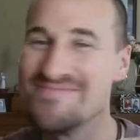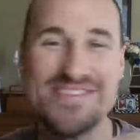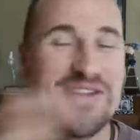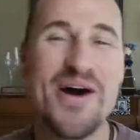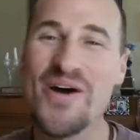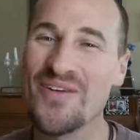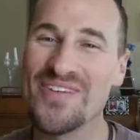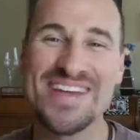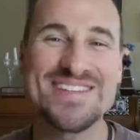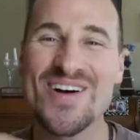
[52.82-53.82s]
No,
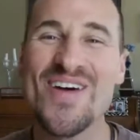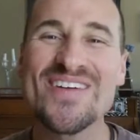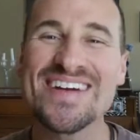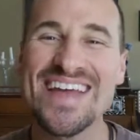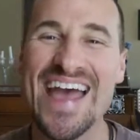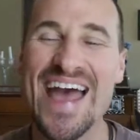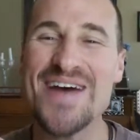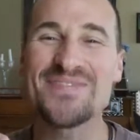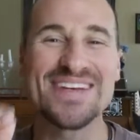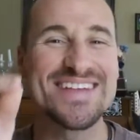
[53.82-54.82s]
it's already
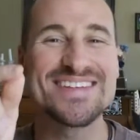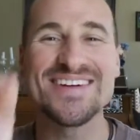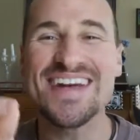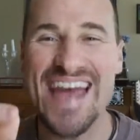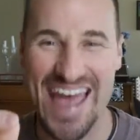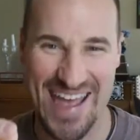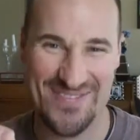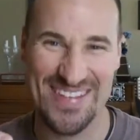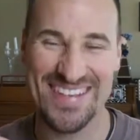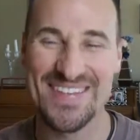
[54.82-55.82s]
happened. It's going to
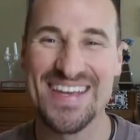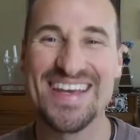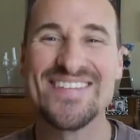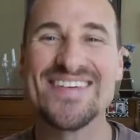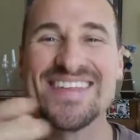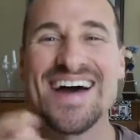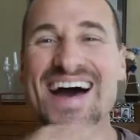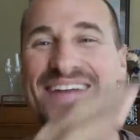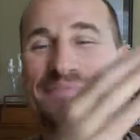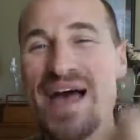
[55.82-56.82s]
happen. With
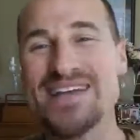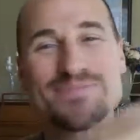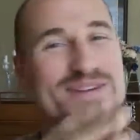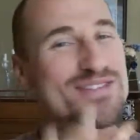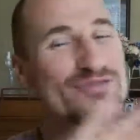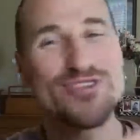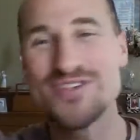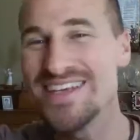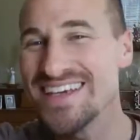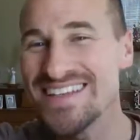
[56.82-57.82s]
God, past, present, and future,
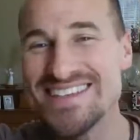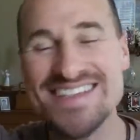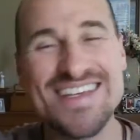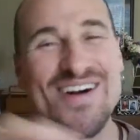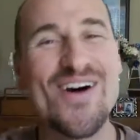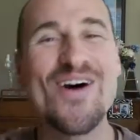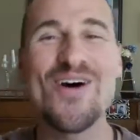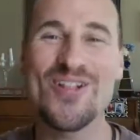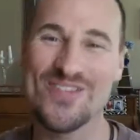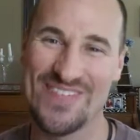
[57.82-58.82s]
he can see
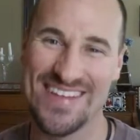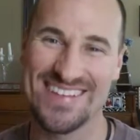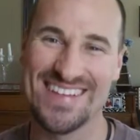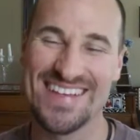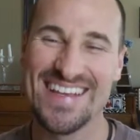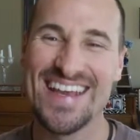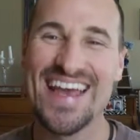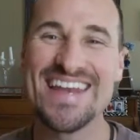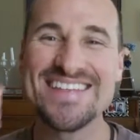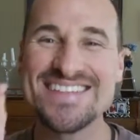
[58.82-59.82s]
all of it.
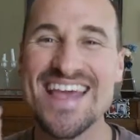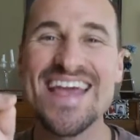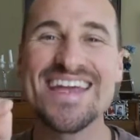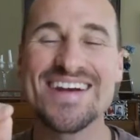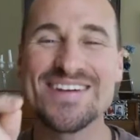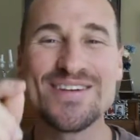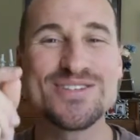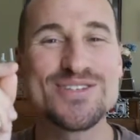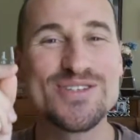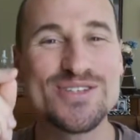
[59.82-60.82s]
And he's saying here, you know,
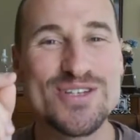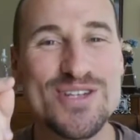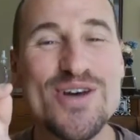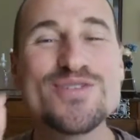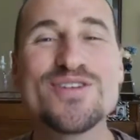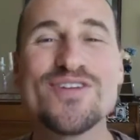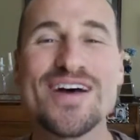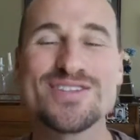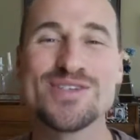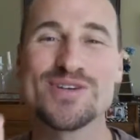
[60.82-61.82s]
to, to those of
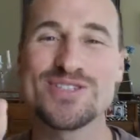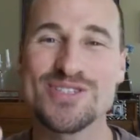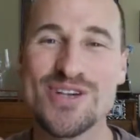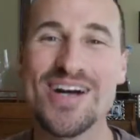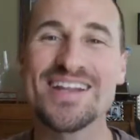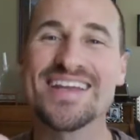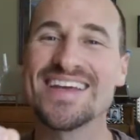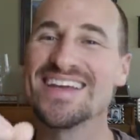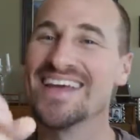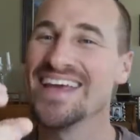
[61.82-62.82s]
us who are struggling
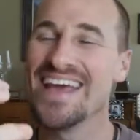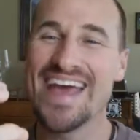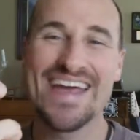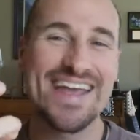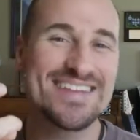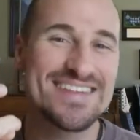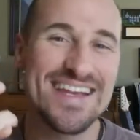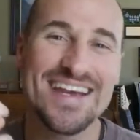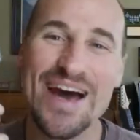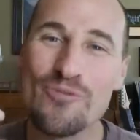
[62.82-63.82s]
and, and, and
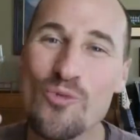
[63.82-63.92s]
saying, God,